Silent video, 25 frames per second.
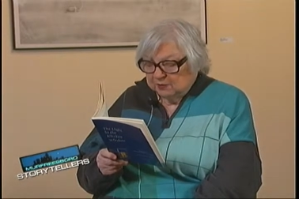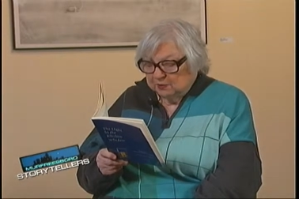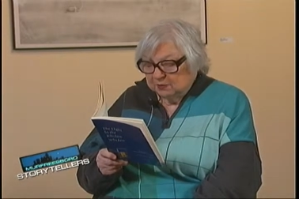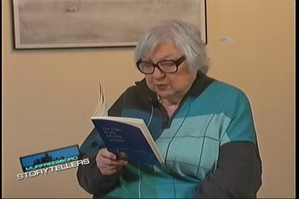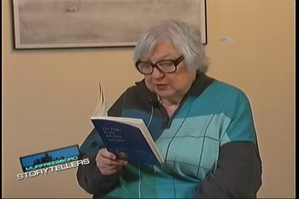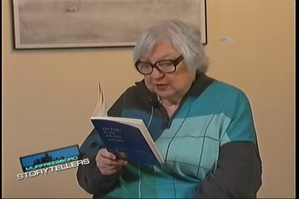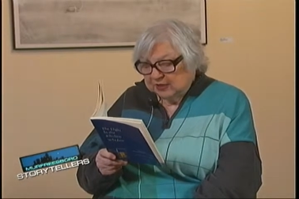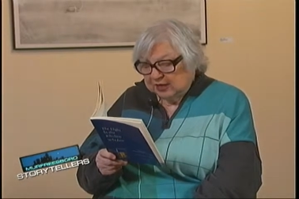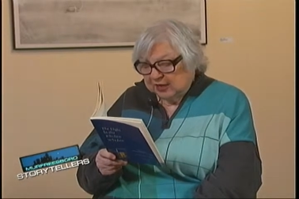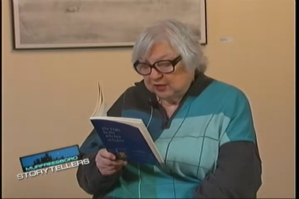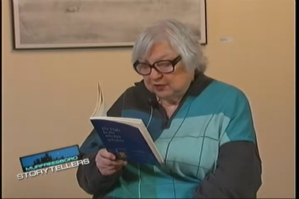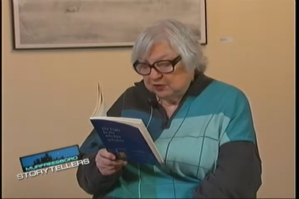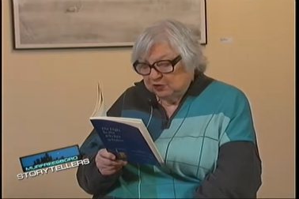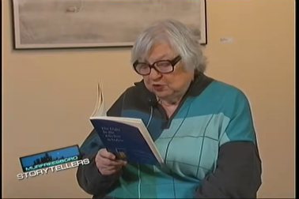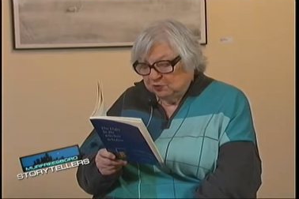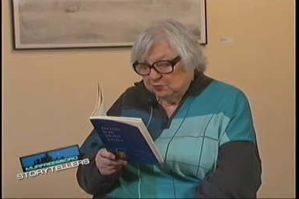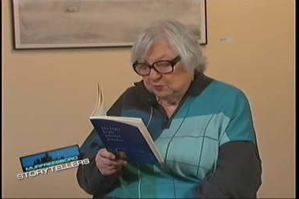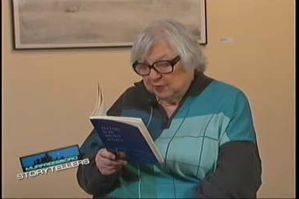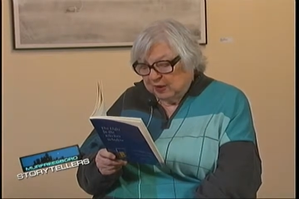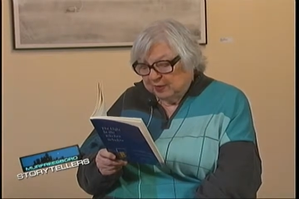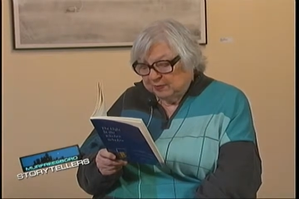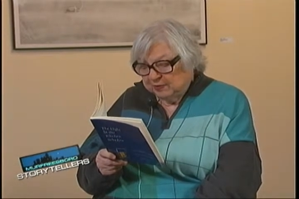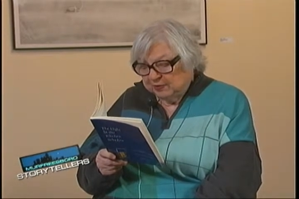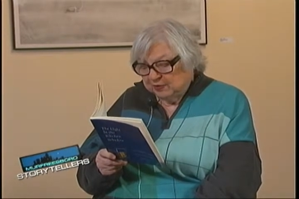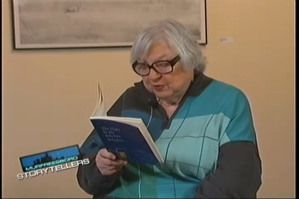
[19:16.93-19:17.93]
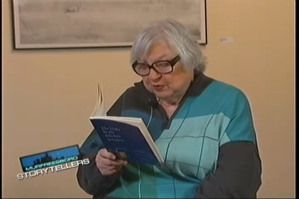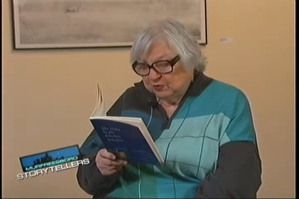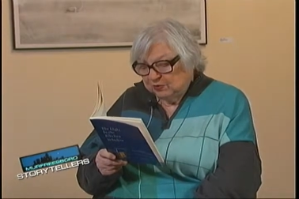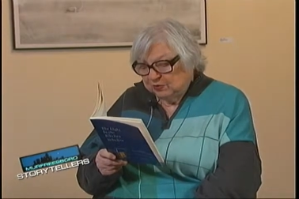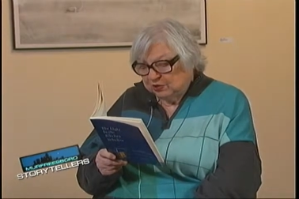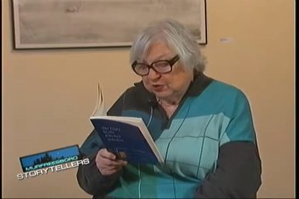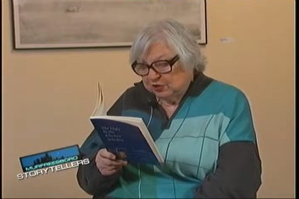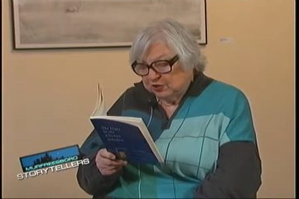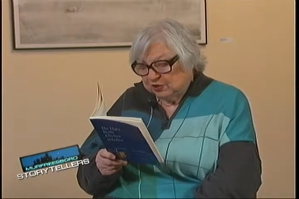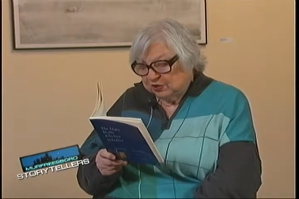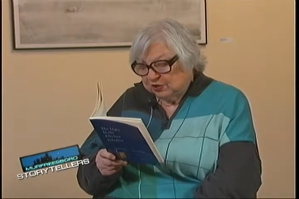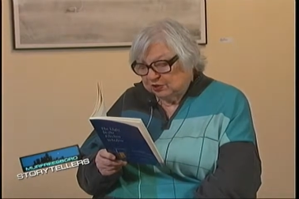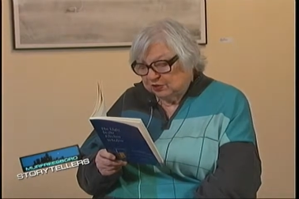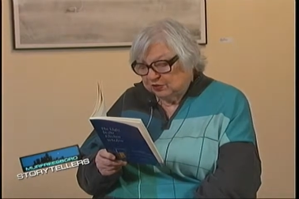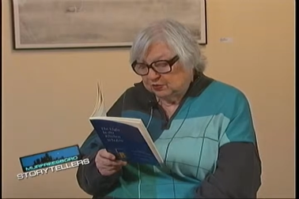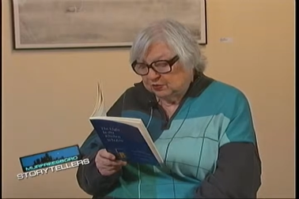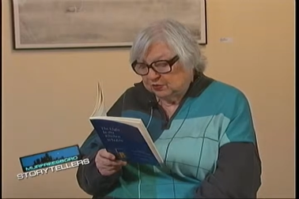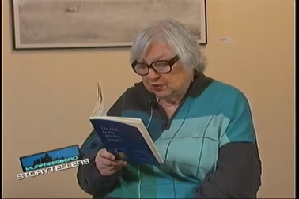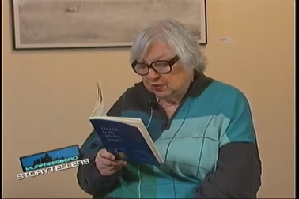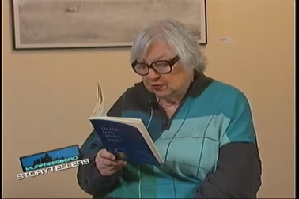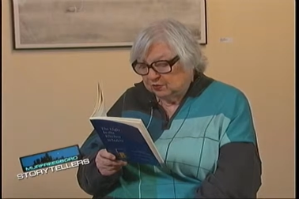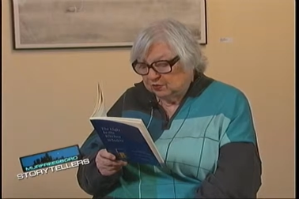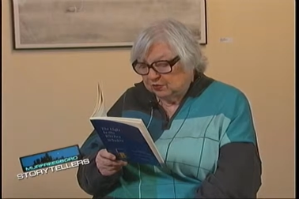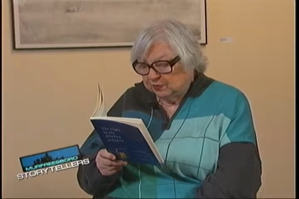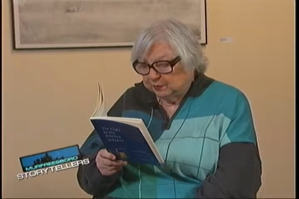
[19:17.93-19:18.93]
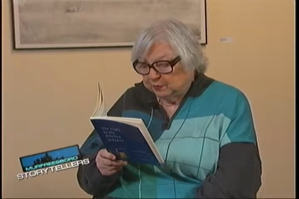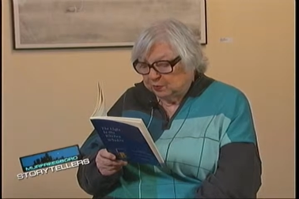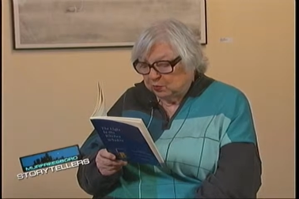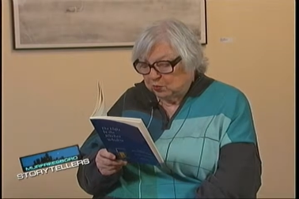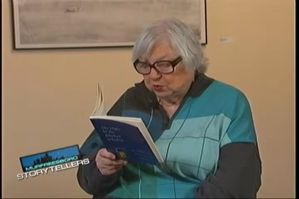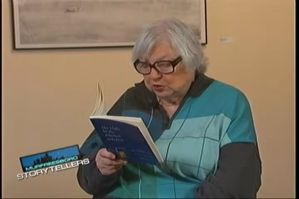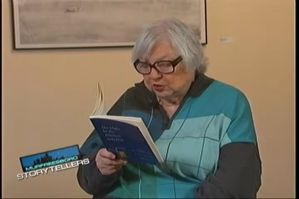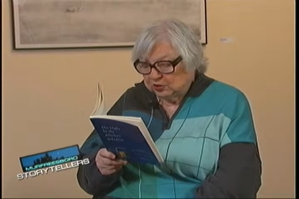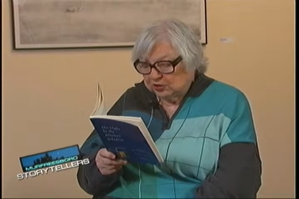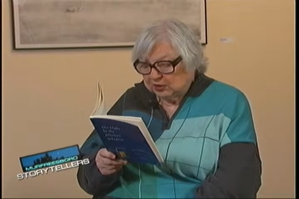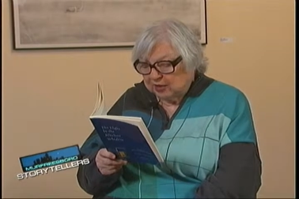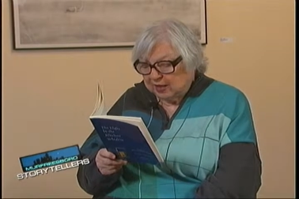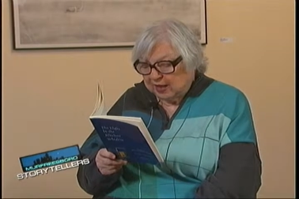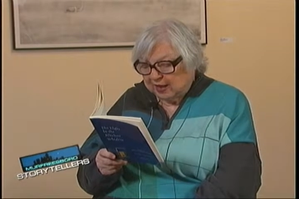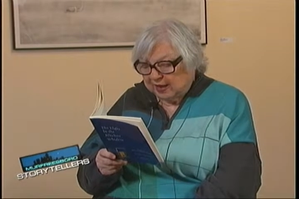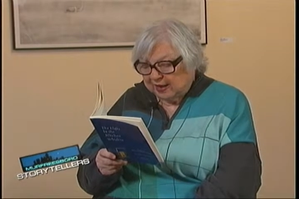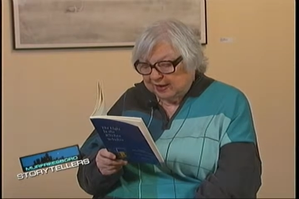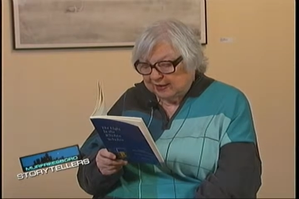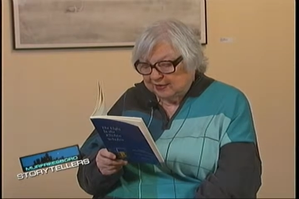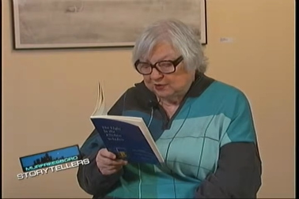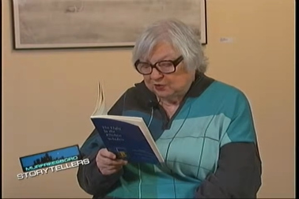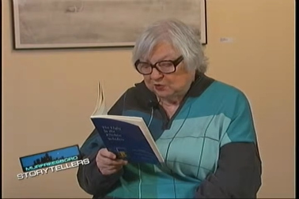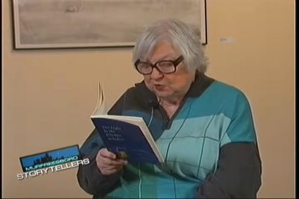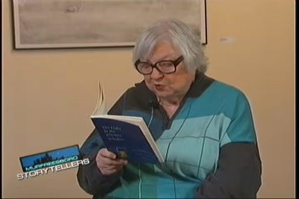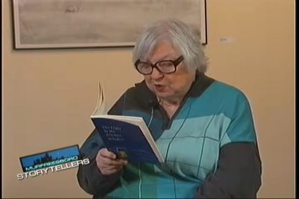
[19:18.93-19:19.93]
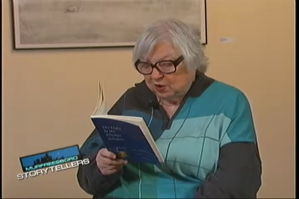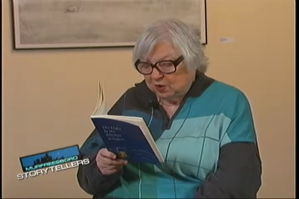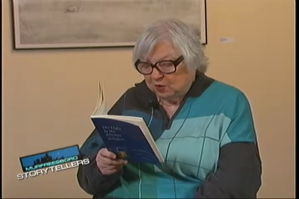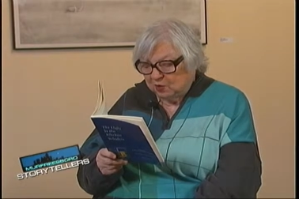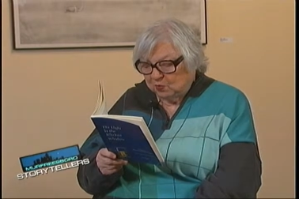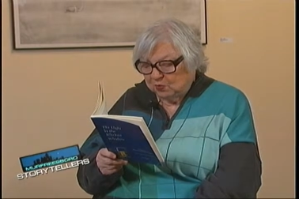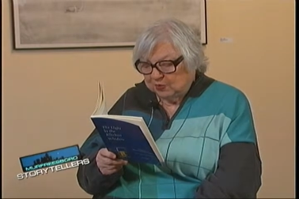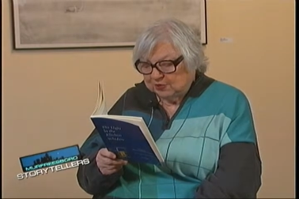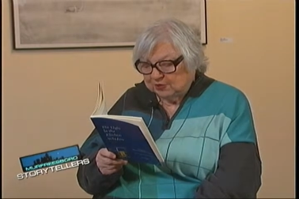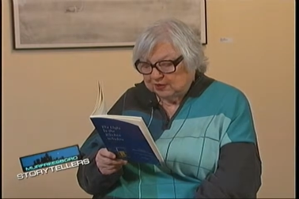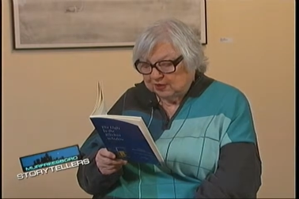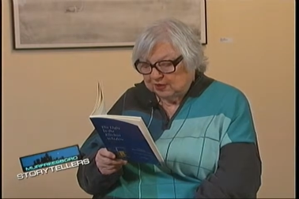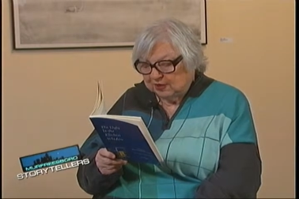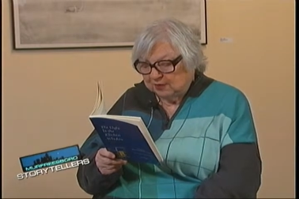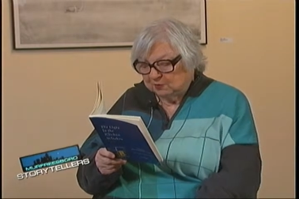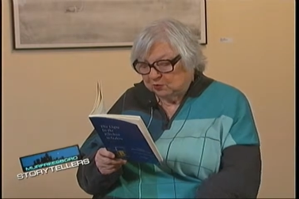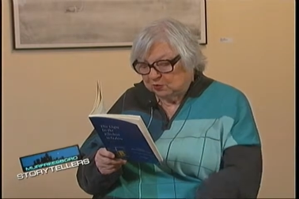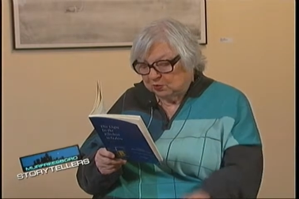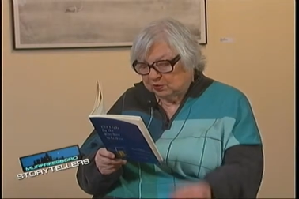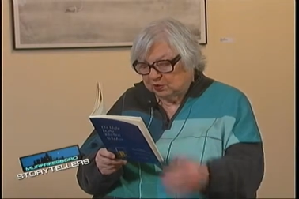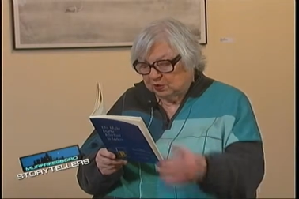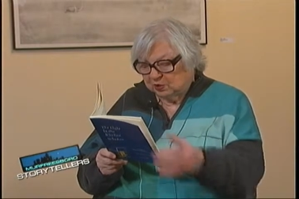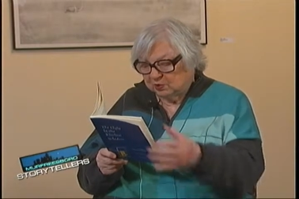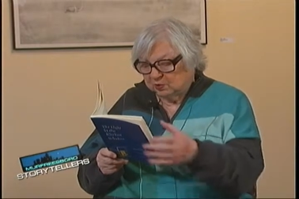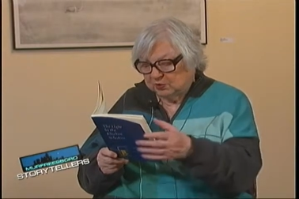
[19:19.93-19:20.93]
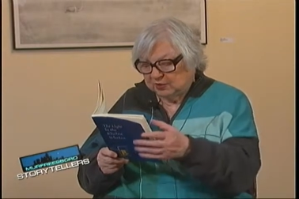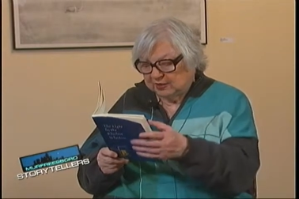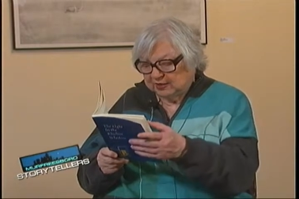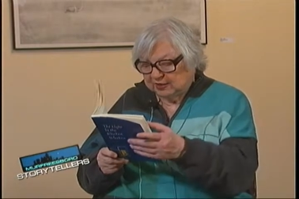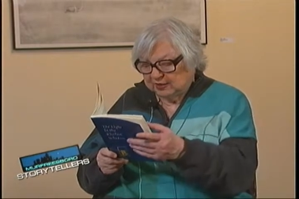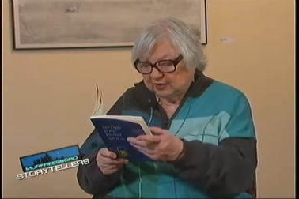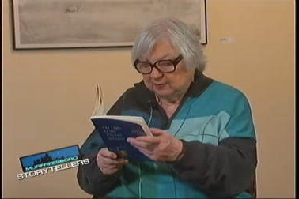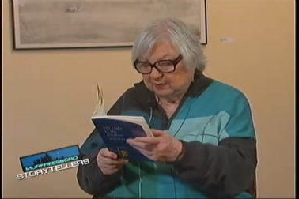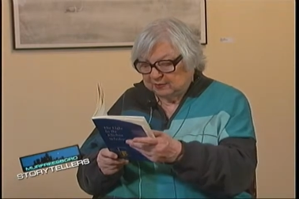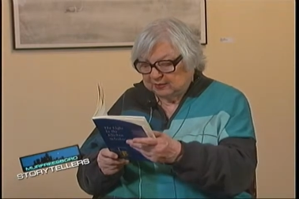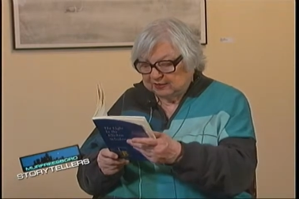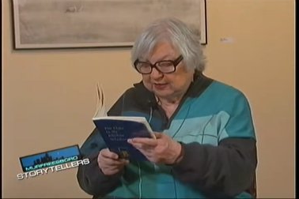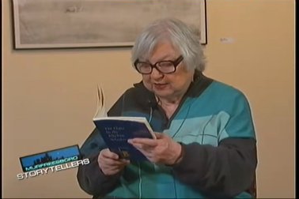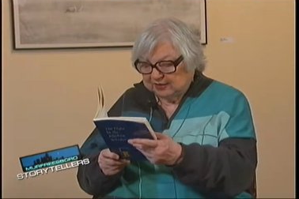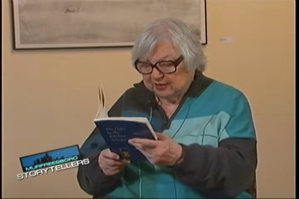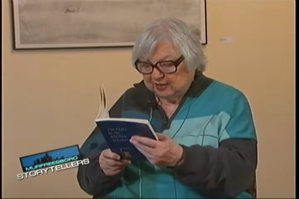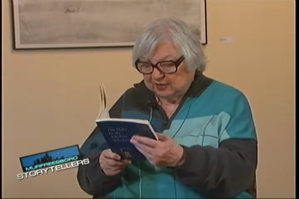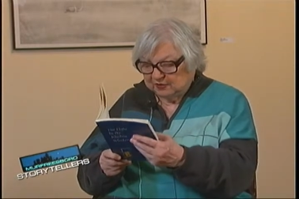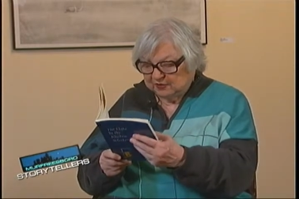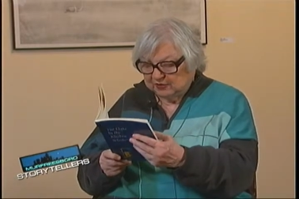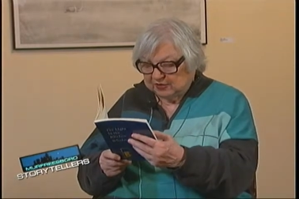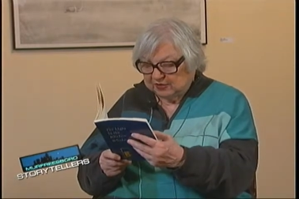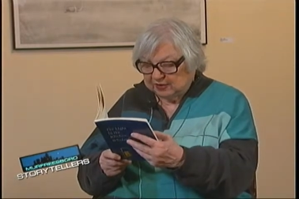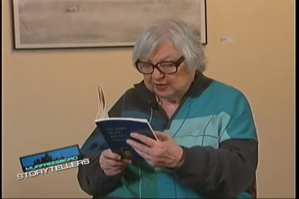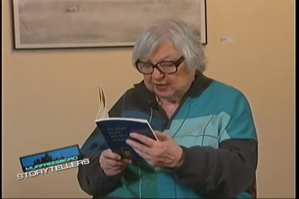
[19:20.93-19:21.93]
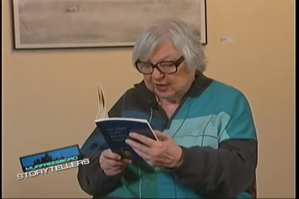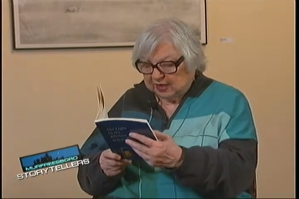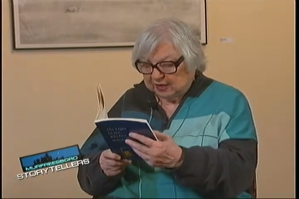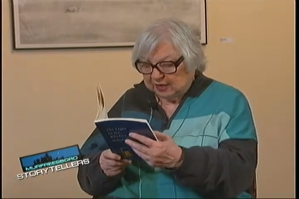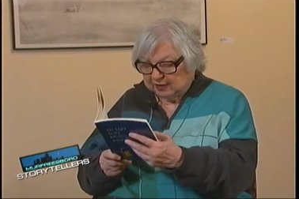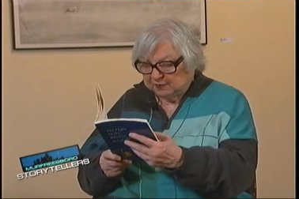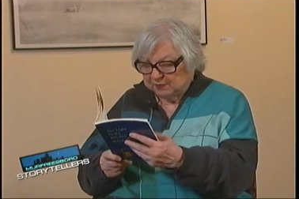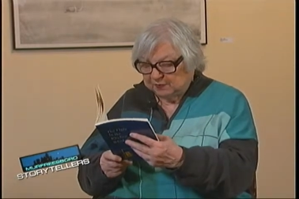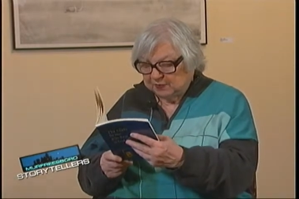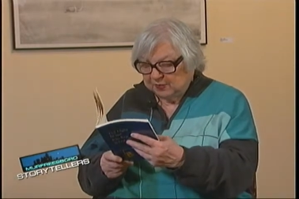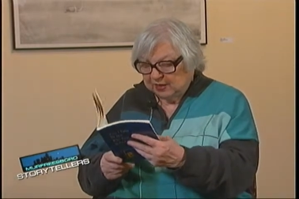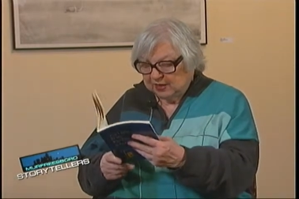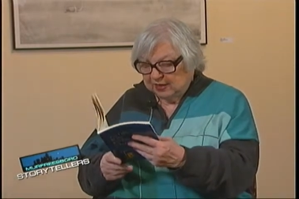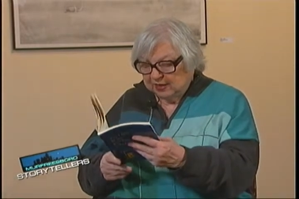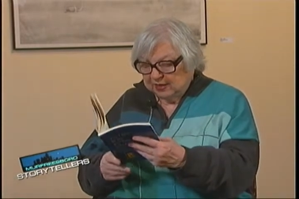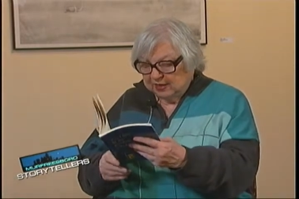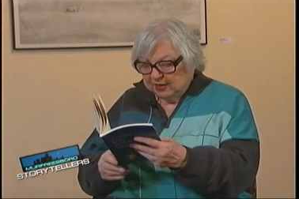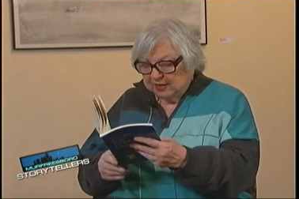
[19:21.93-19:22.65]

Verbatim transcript: Was that you, Mama, who just turned on the porch light? You always had one on to keep me safe at night. Mm.